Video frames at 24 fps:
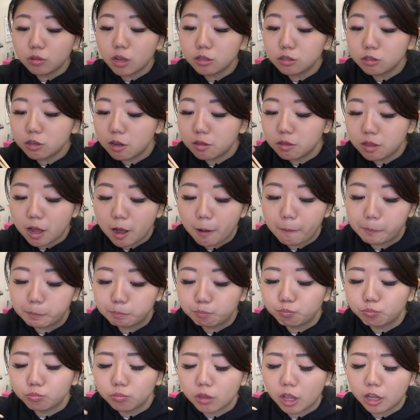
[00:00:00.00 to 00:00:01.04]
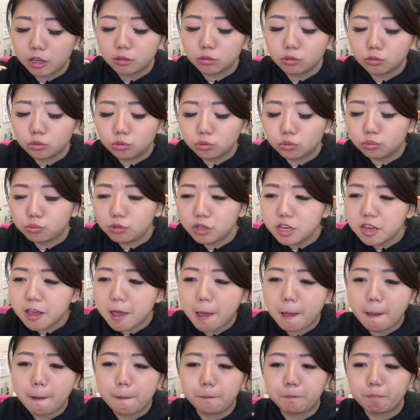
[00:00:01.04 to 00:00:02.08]
that's got that like sweet
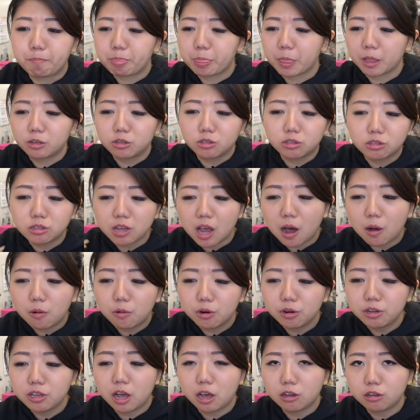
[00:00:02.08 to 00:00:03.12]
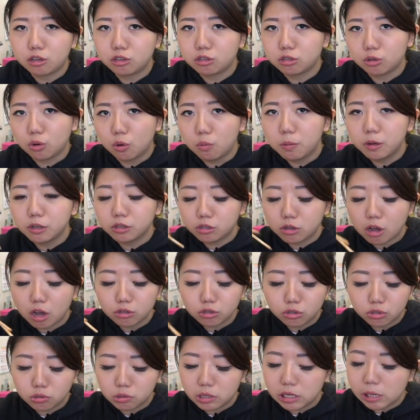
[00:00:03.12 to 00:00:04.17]
and sour yakisoba
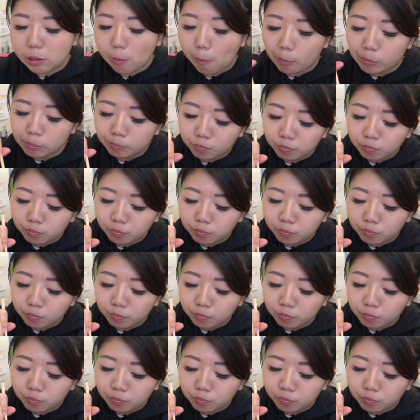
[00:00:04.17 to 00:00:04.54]
sauce to it.